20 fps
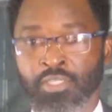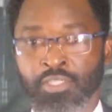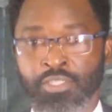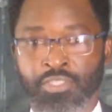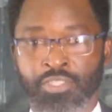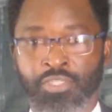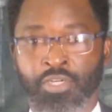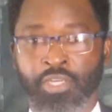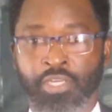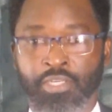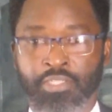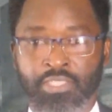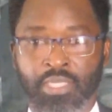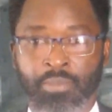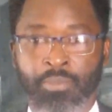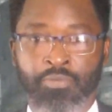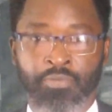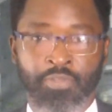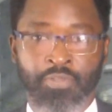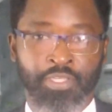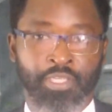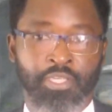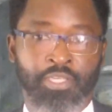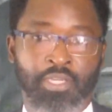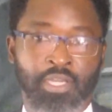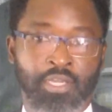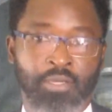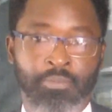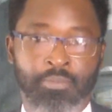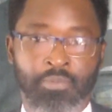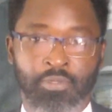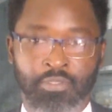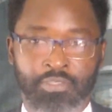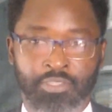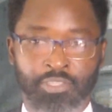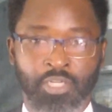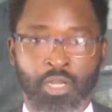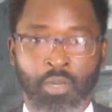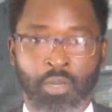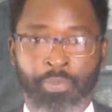showing some of the
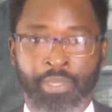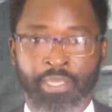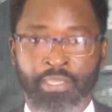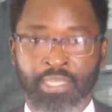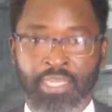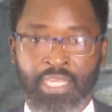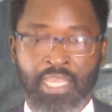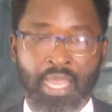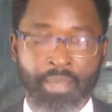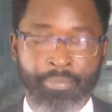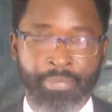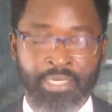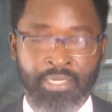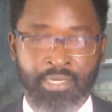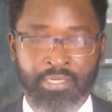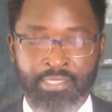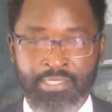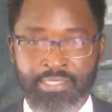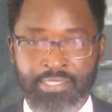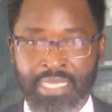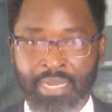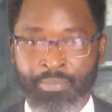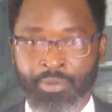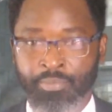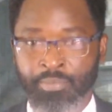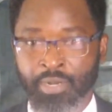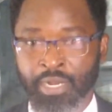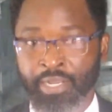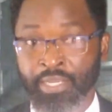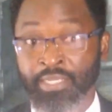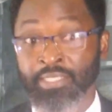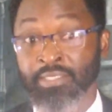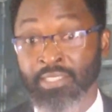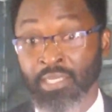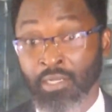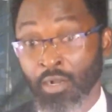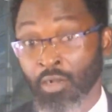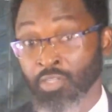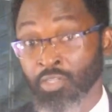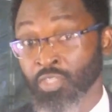shopping that can be done in Stabroek Market. It's
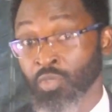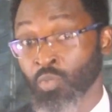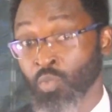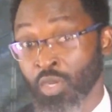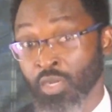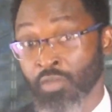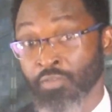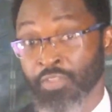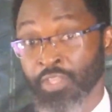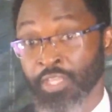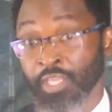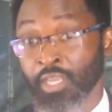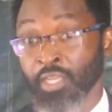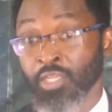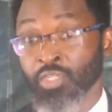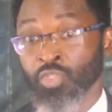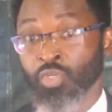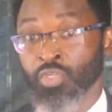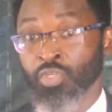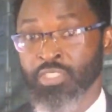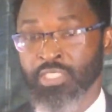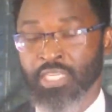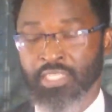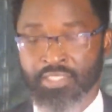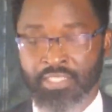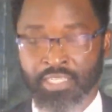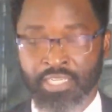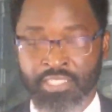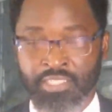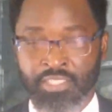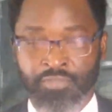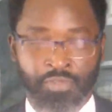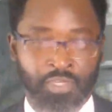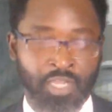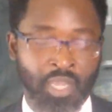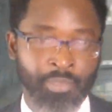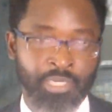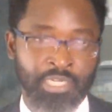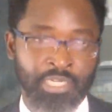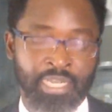also one of the tourist destinations. If you're
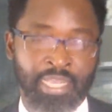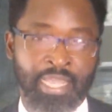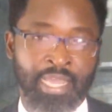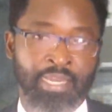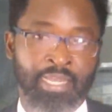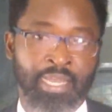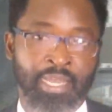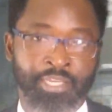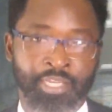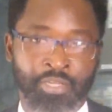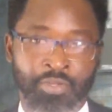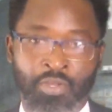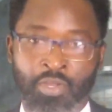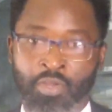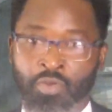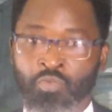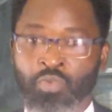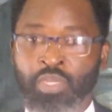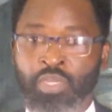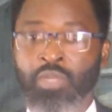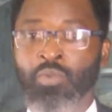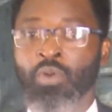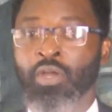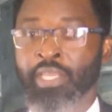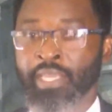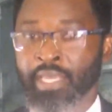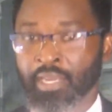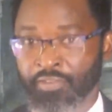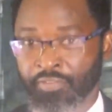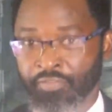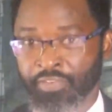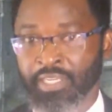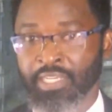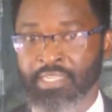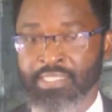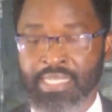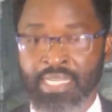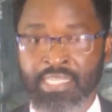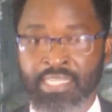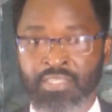coming to Guyana and you really want to get a
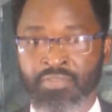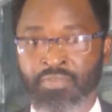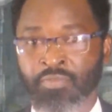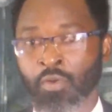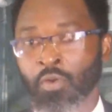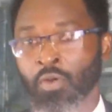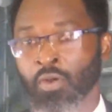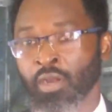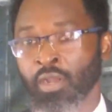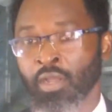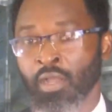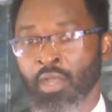sense for